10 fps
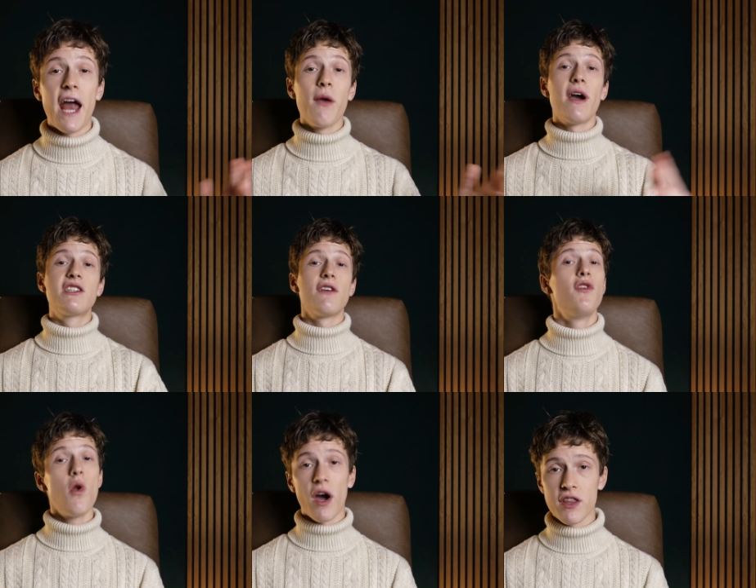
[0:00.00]
Anyways,
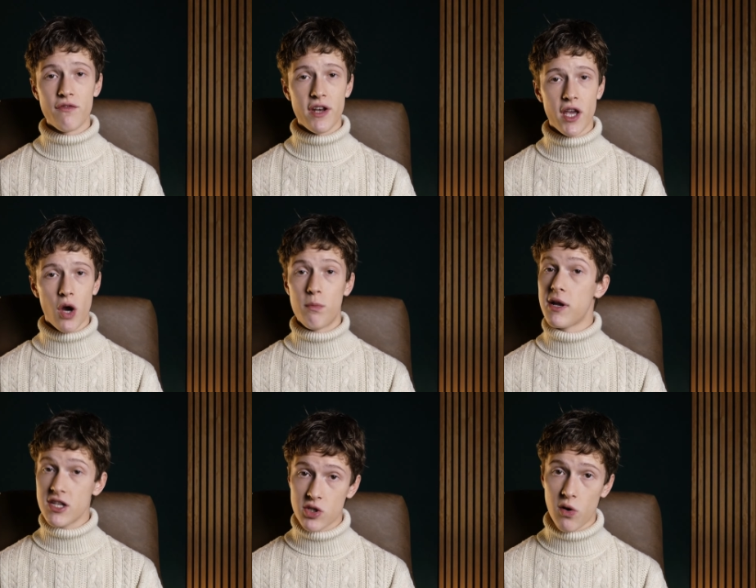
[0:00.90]
if you like the video,
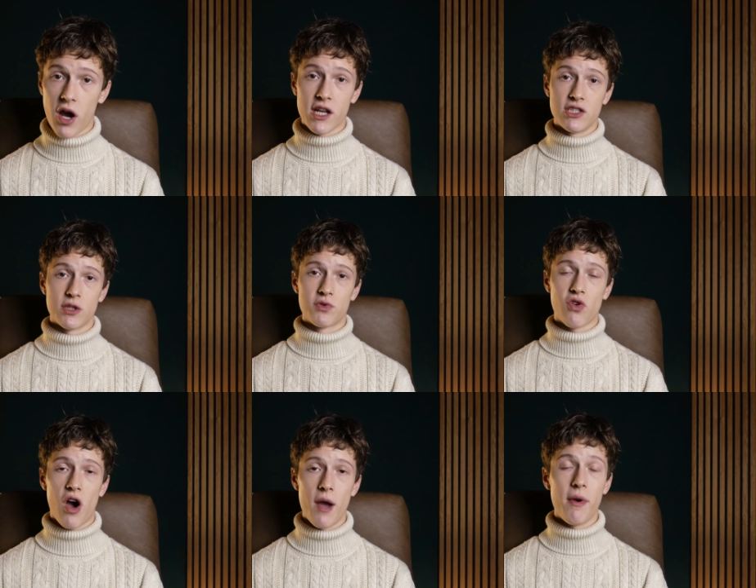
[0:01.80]
please do like and
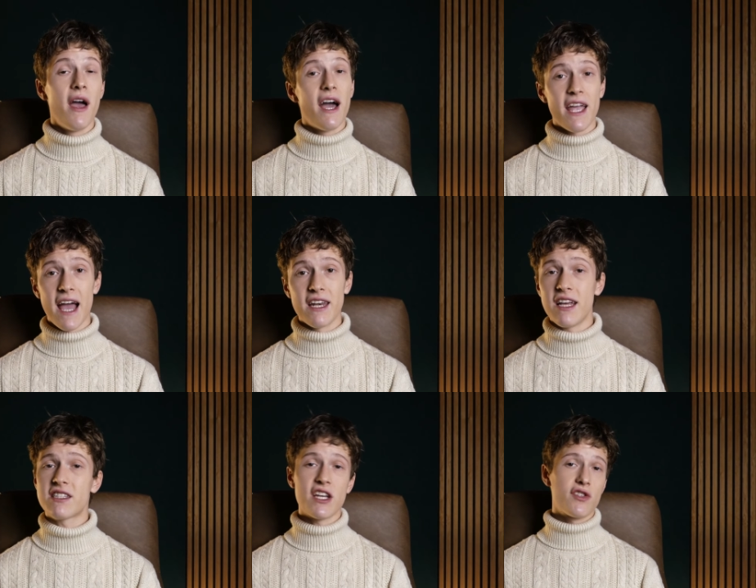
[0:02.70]
subscribe. Again,
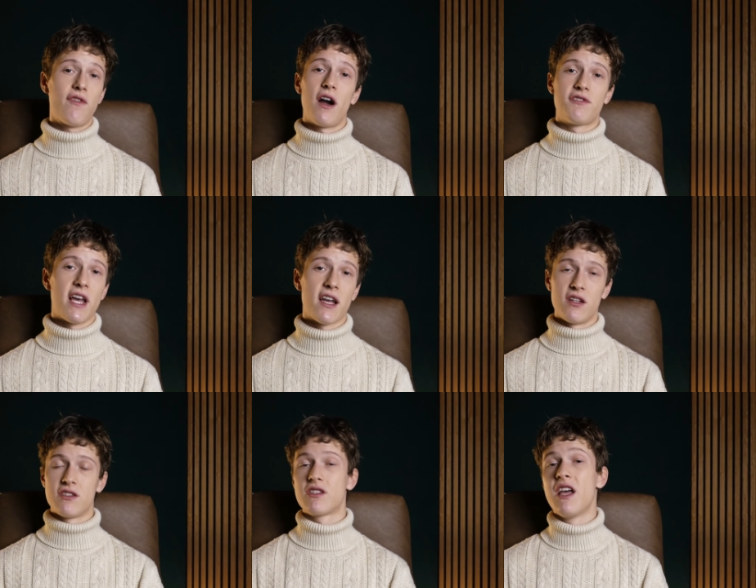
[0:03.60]
it takes 5
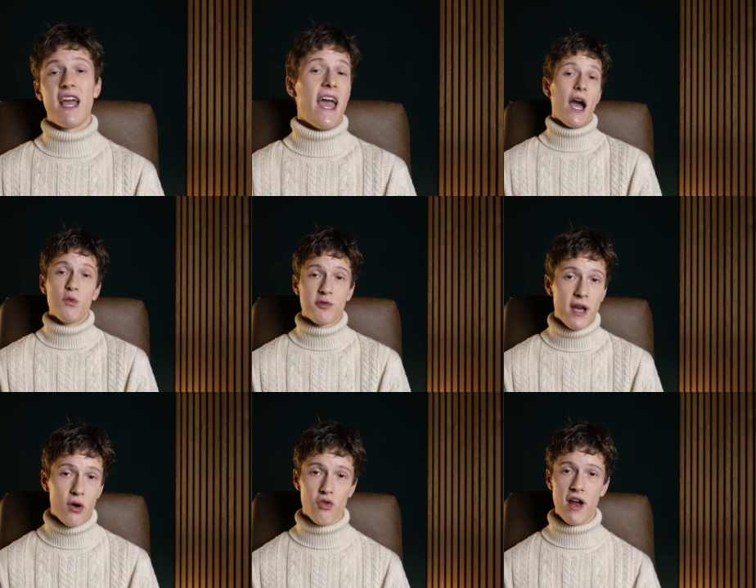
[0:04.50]
seconds, it helps
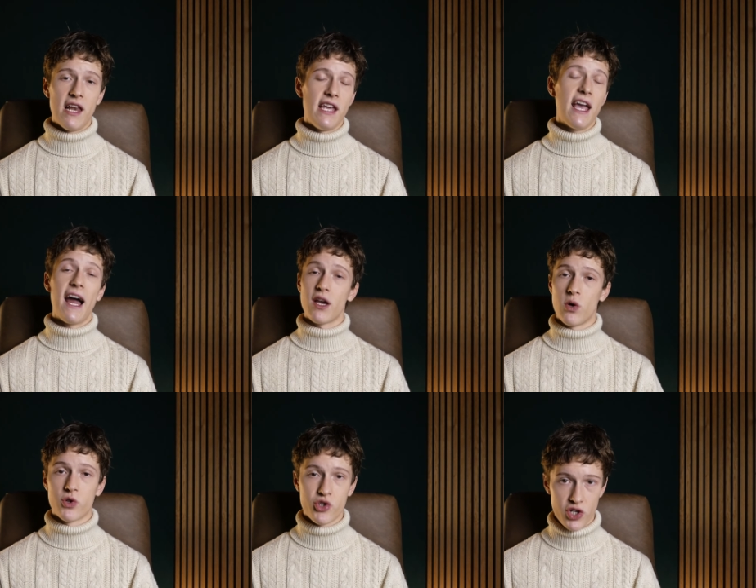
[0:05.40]
me out greatly, and it
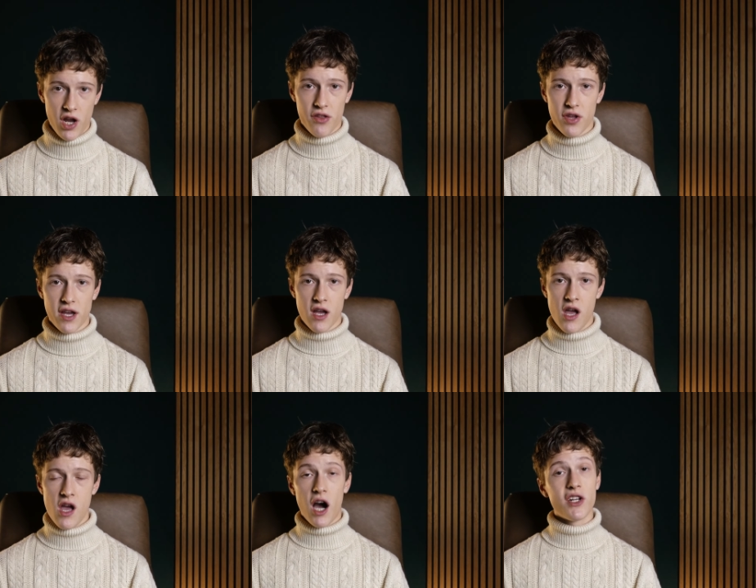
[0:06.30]
costs you nothing.
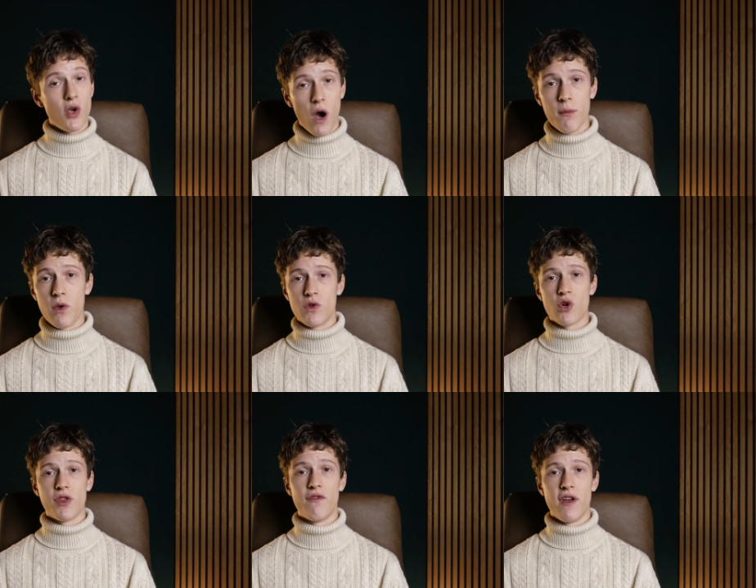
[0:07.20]
I do hope you
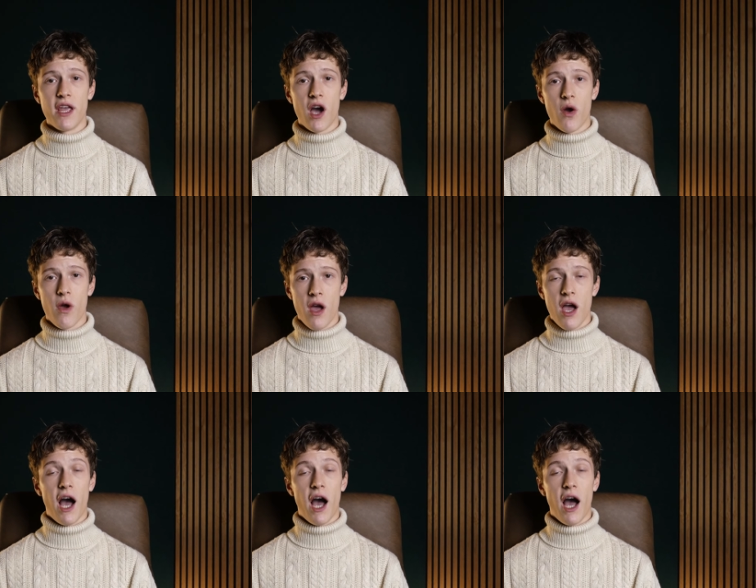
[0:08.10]
enjoyed the video,